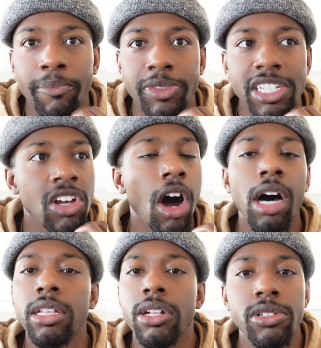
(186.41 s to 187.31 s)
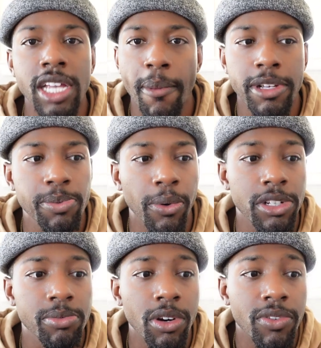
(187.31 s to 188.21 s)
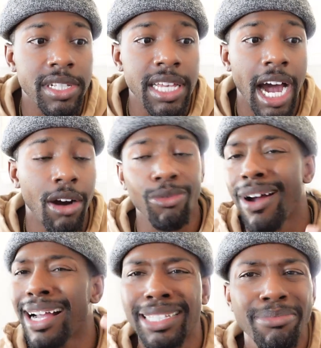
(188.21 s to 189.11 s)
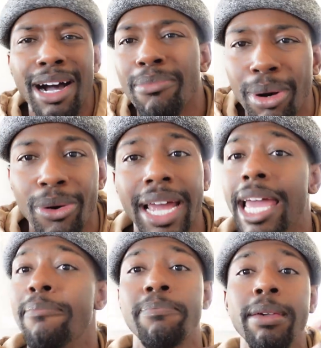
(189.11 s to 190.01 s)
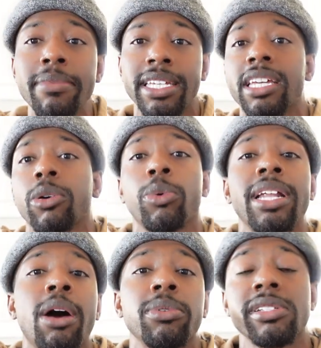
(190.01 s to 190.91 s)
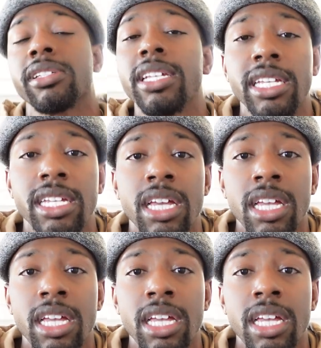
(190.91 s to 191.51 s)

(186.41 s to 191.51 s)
just all of those type of sports movies, Rocky Balboa, and mimicking what I would see,